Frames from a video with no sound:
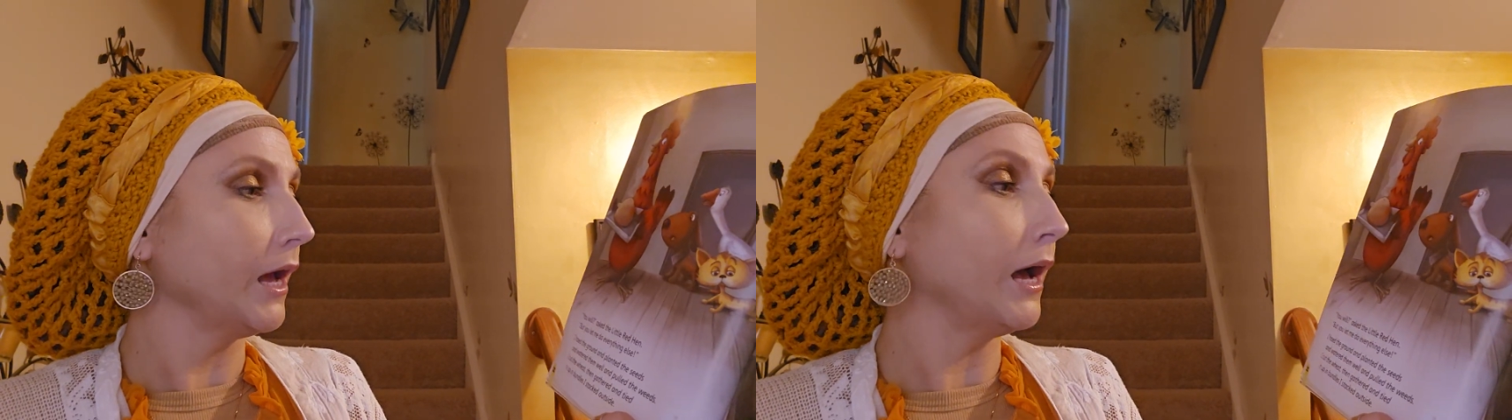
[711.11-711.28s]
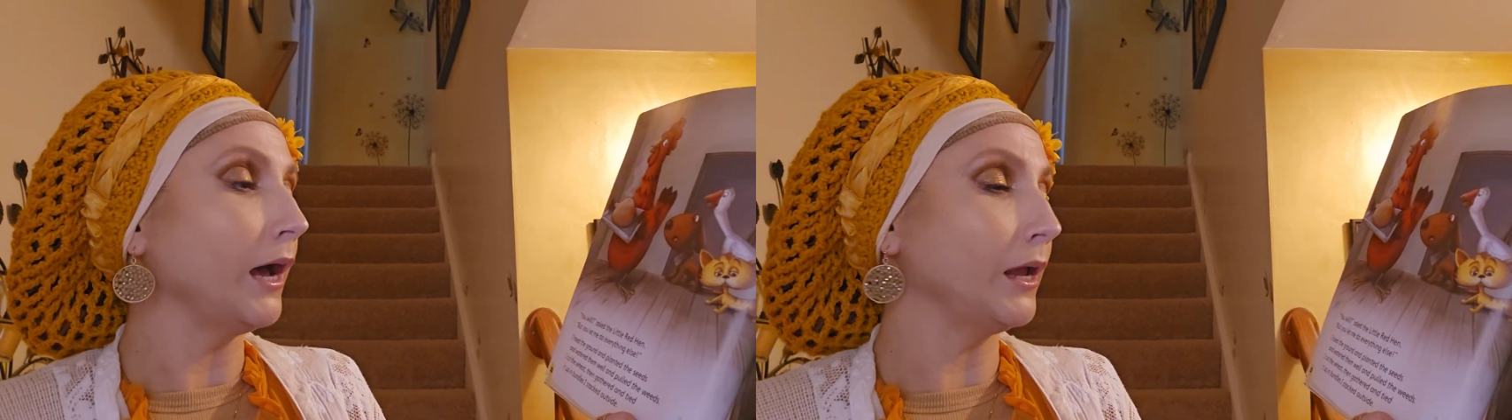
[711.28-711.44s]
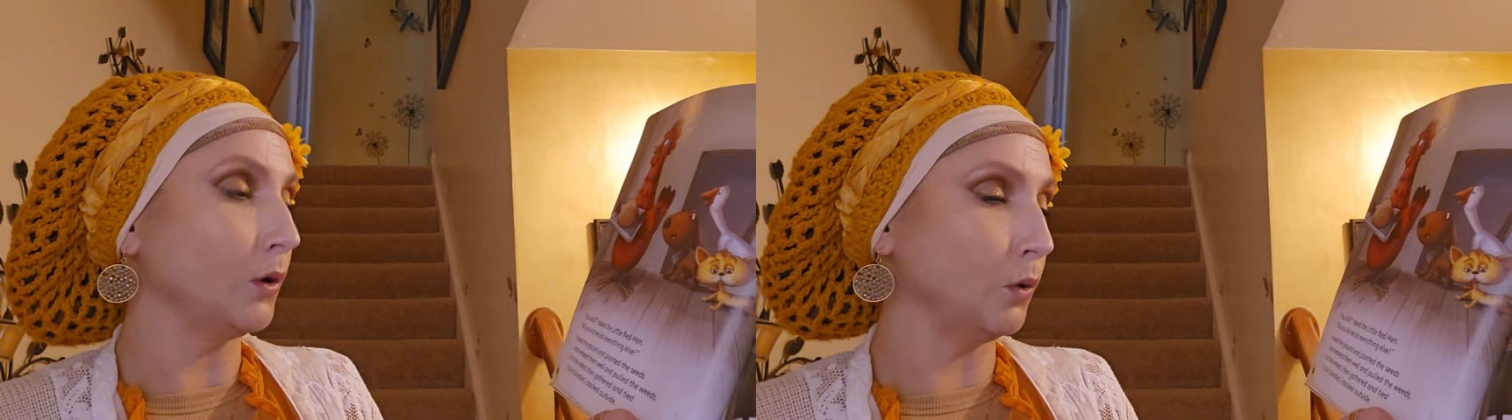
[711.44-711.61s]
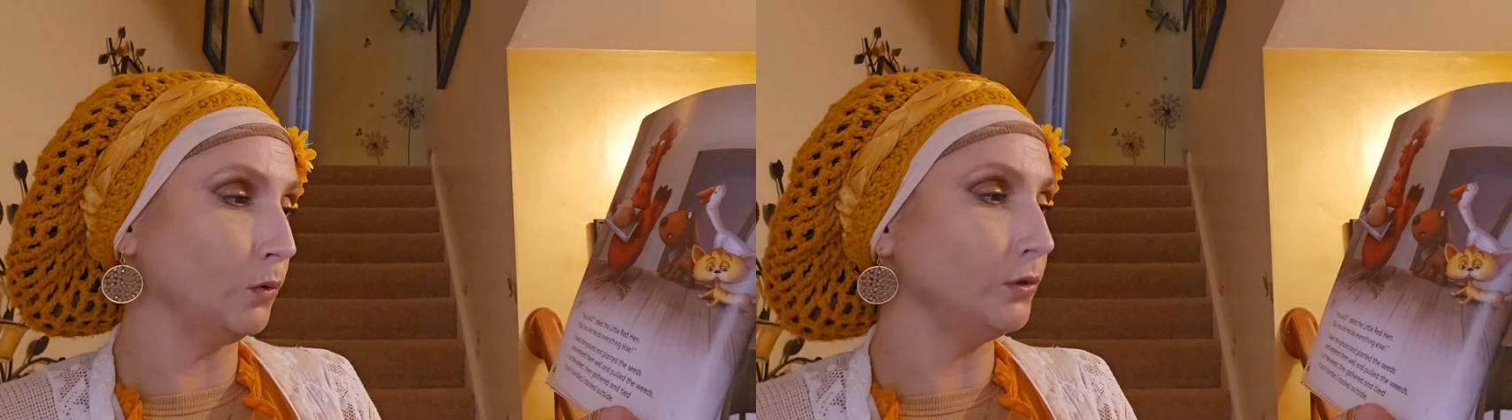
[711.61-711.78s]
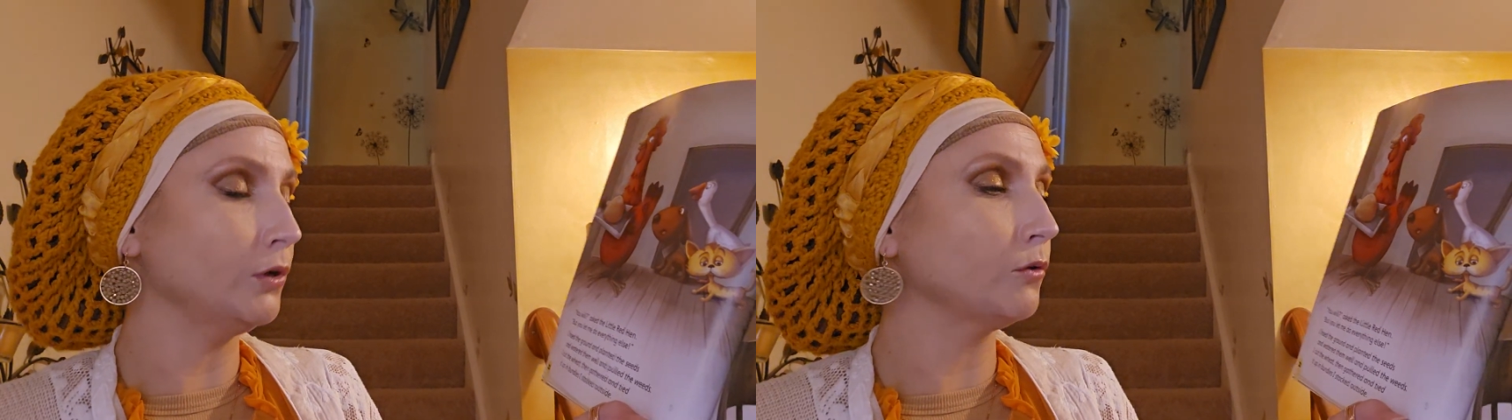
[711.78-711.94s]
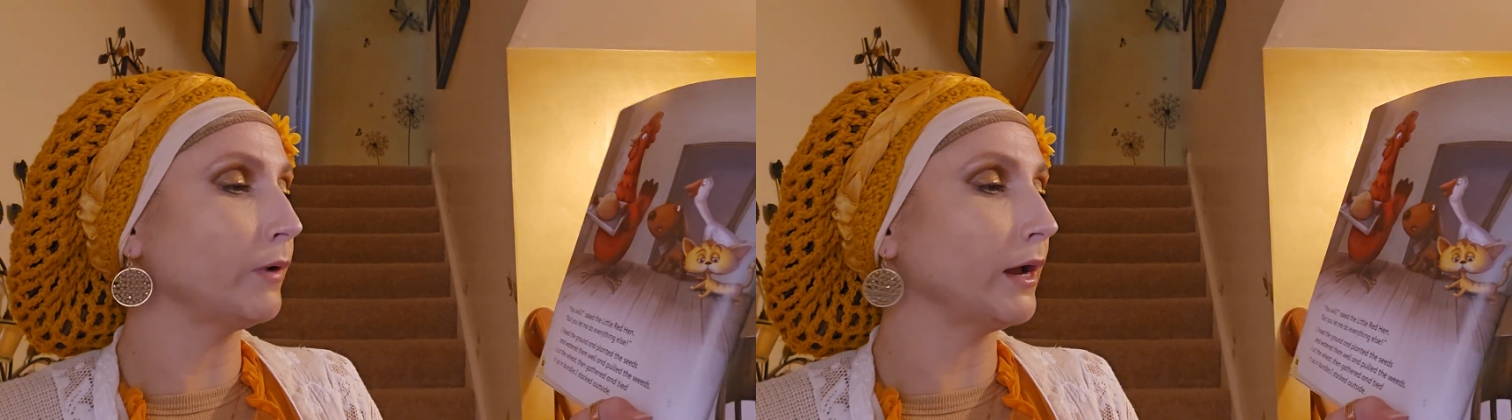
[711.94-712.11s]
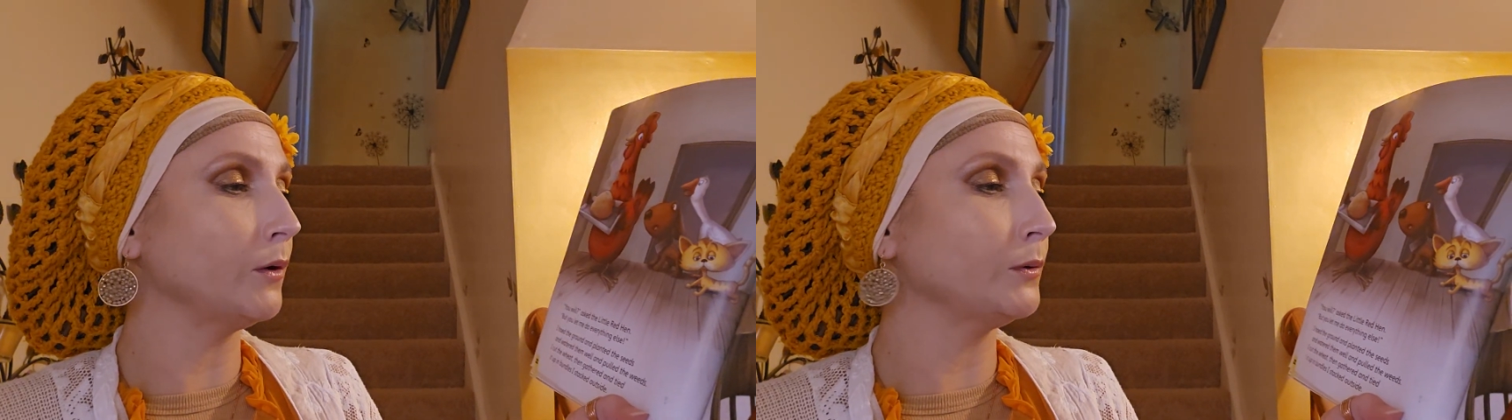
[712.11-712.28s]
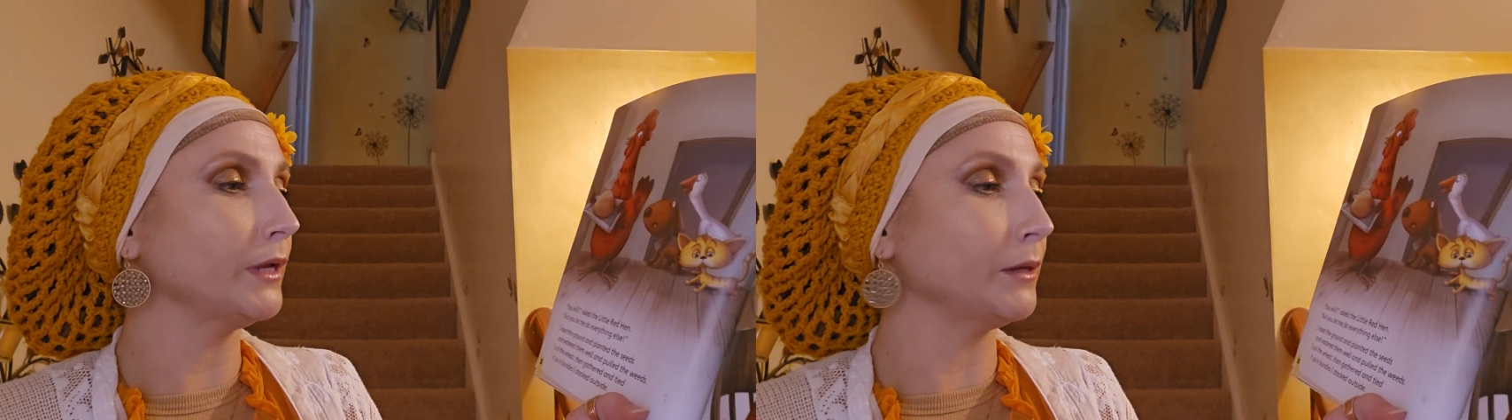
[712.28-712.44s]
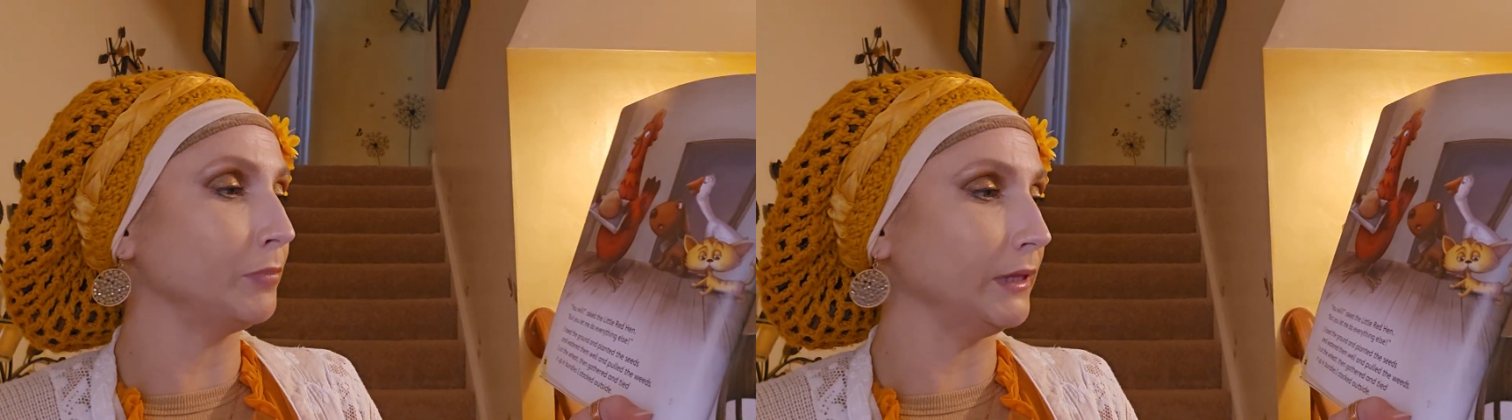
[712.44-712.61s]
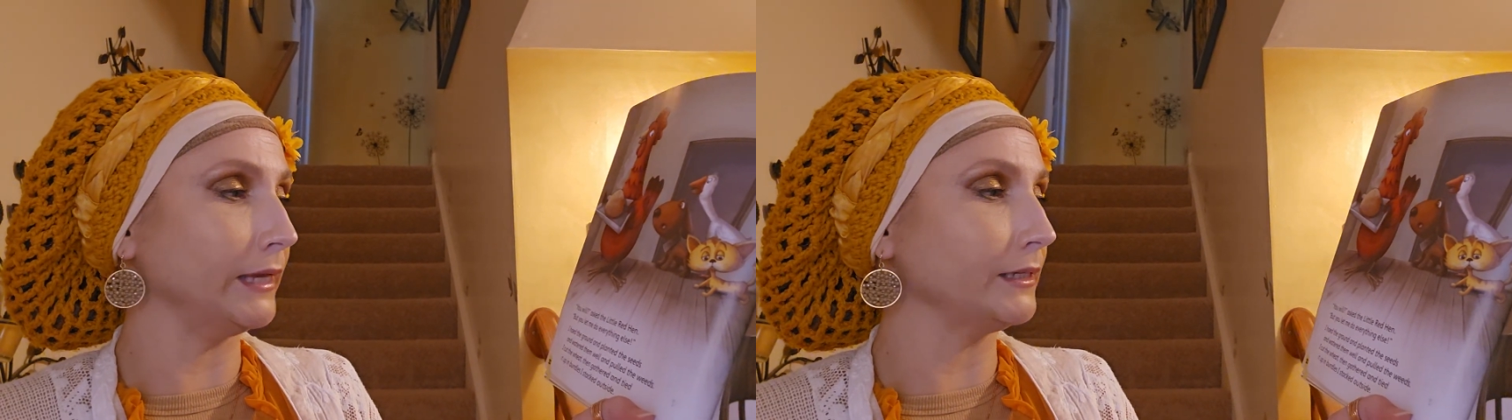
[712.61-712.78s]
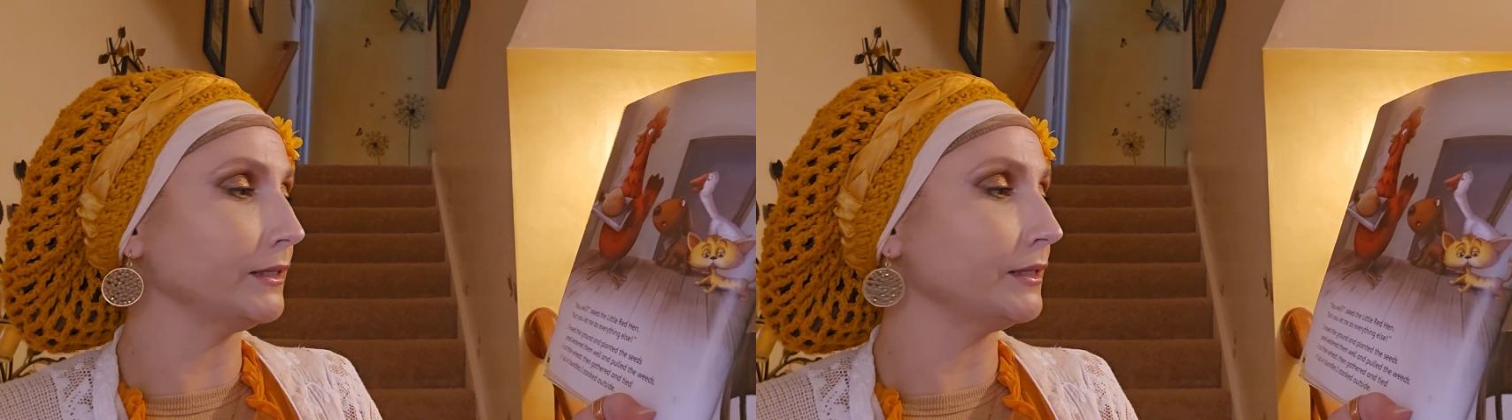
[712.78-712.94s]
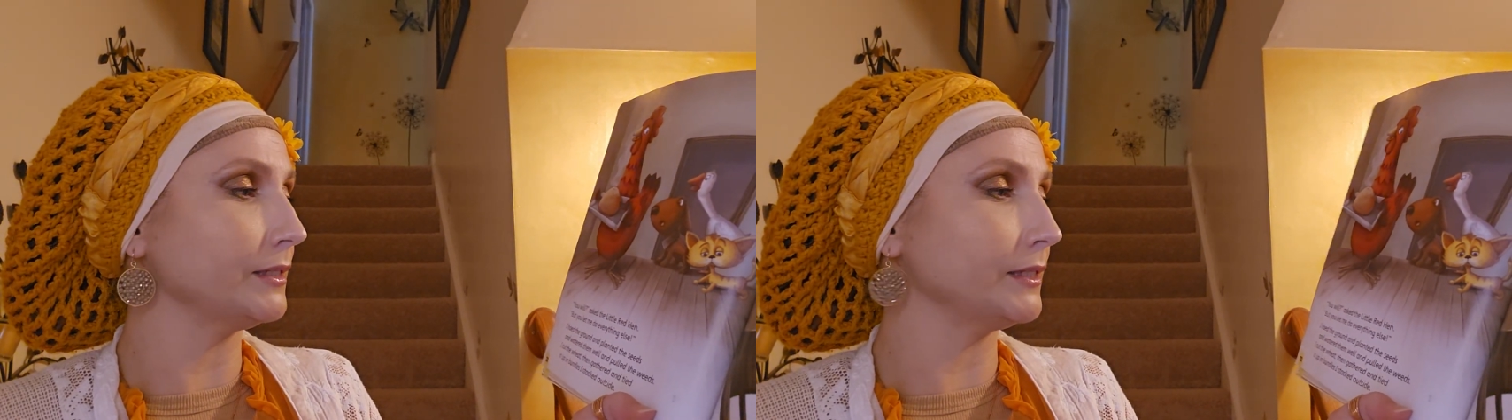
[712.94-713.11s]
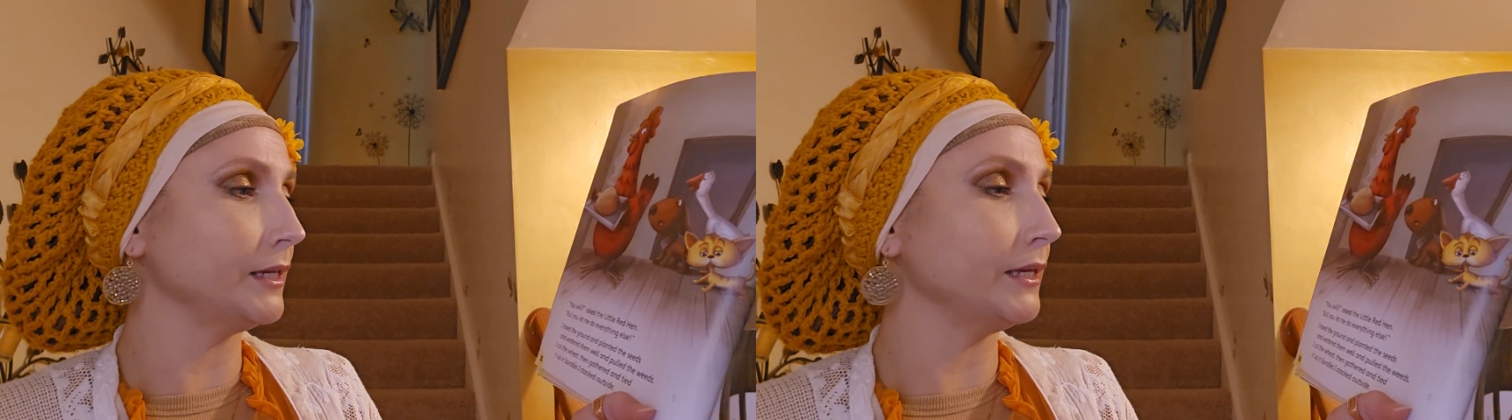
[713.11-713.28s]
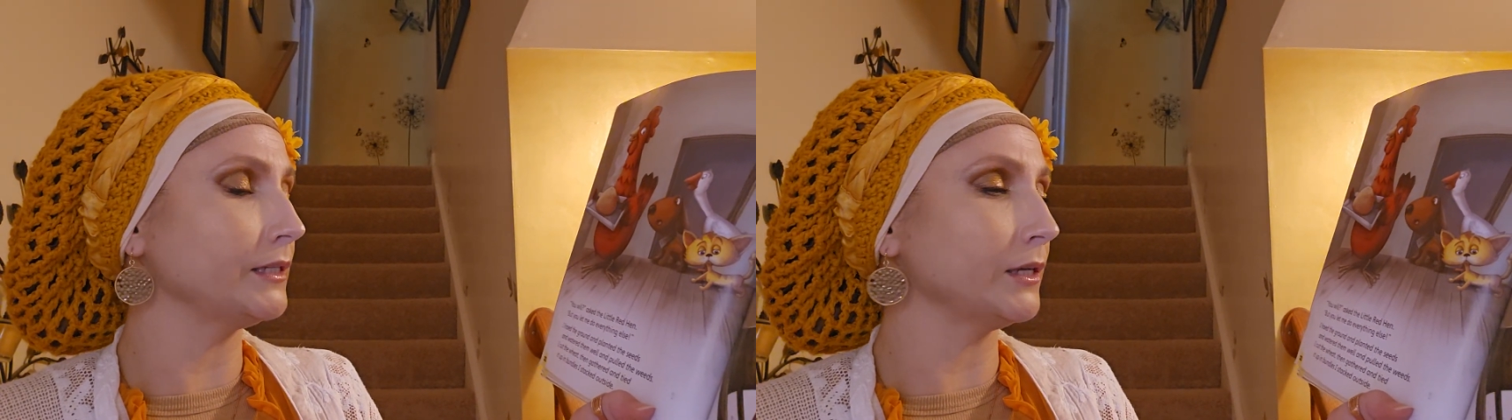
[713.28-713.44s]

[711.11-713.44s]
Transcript: "I hoed the ground and planted the seeds